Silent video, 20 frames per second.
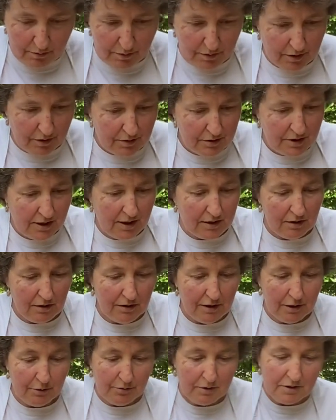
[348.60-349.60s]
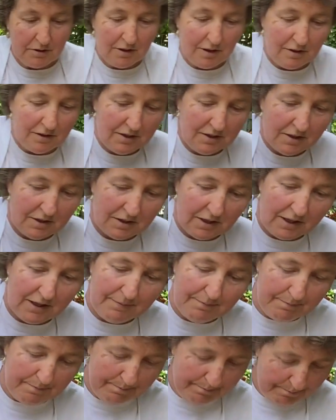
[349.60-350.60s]
We're going to add our liquids now. This is
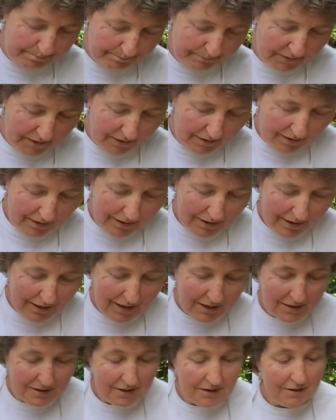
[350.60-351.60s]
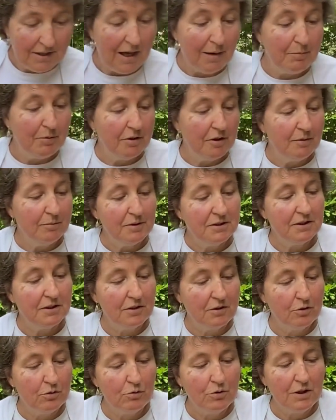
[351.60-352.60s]
a acetabulum. It's
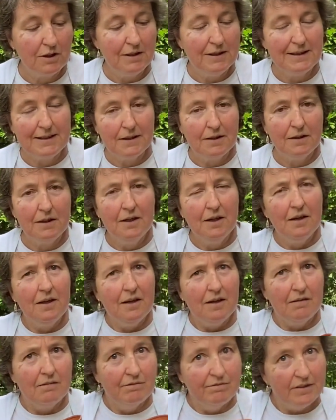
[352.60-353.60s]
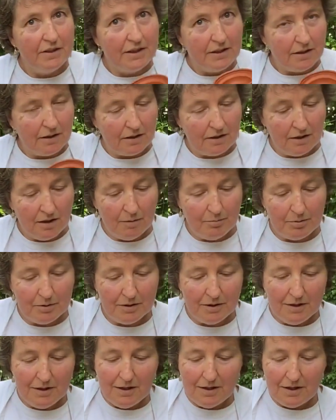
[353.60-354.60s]
called a little vinegar cup,
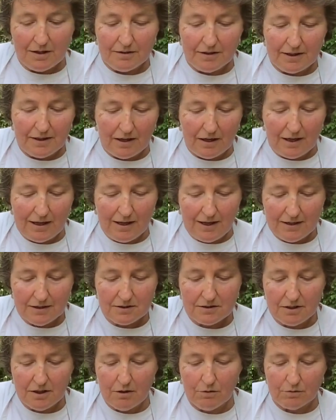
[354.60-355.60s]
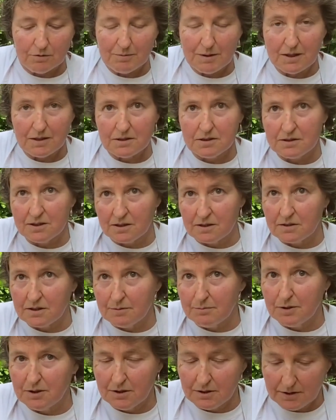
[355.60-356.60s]
and they actually hold about
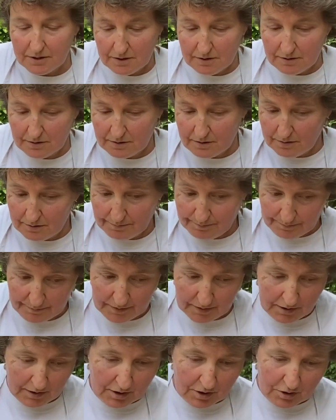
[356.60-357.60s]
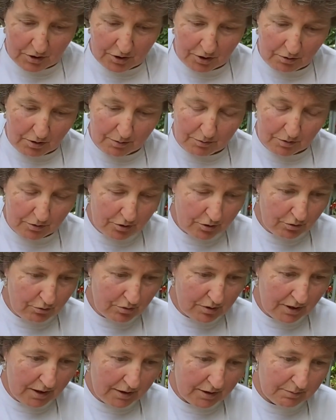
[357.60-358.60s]
60 millilitres. So I'm going to
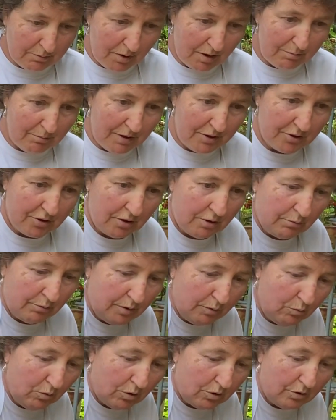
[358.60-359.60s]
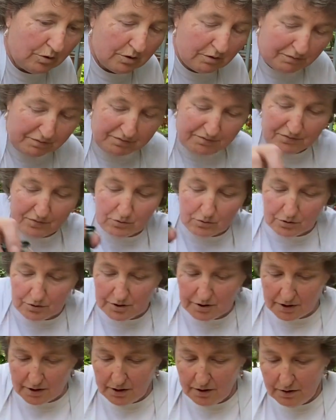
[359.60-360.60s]
use that as my measure, and we want
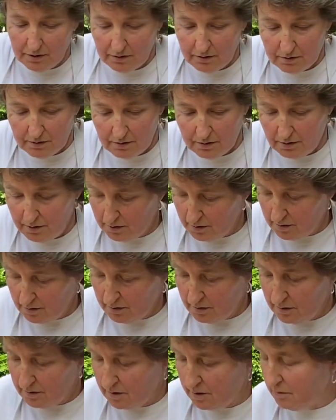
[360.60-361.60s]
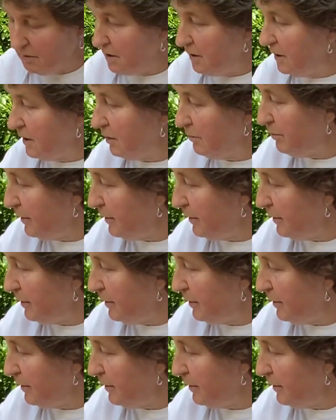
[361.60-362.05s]
40, so a little